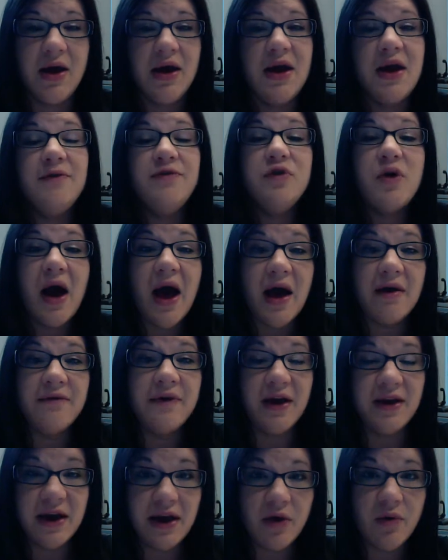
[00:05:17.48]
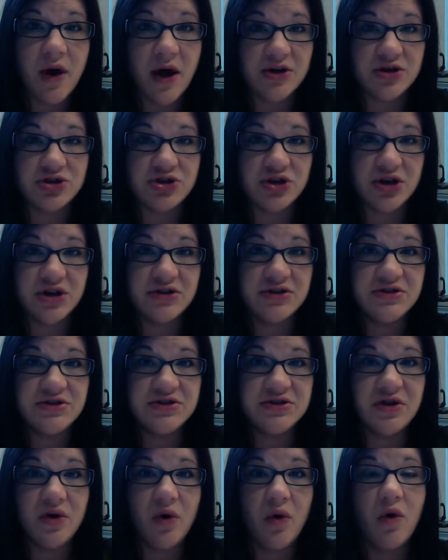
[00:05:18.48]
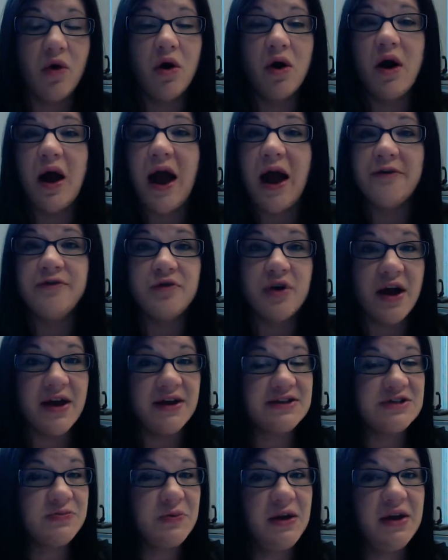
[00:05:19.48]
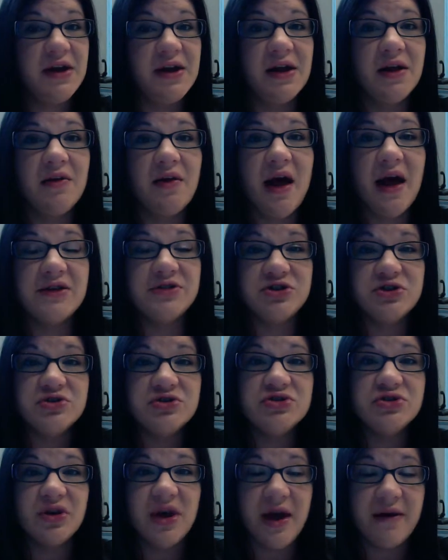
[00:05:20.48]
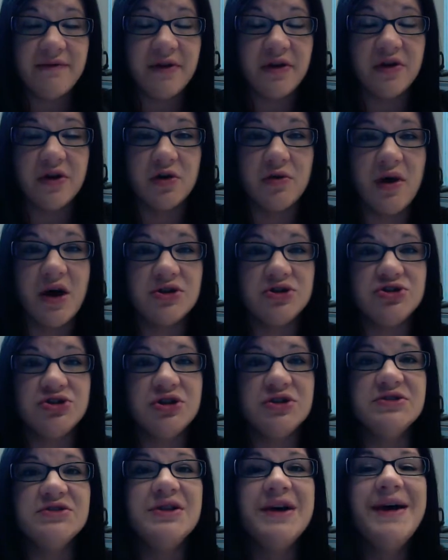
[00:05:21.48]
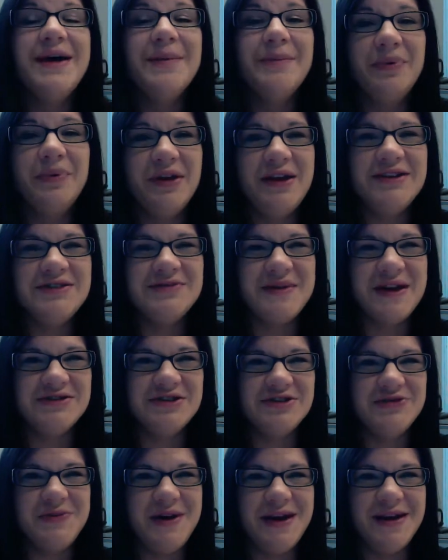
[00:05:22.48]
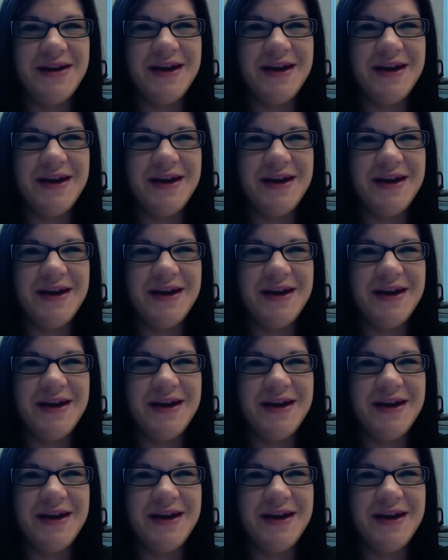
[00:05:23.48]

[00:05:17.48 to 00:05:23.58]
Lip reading: If you have any questions, or after I explain it in class you still have other questions, please message me in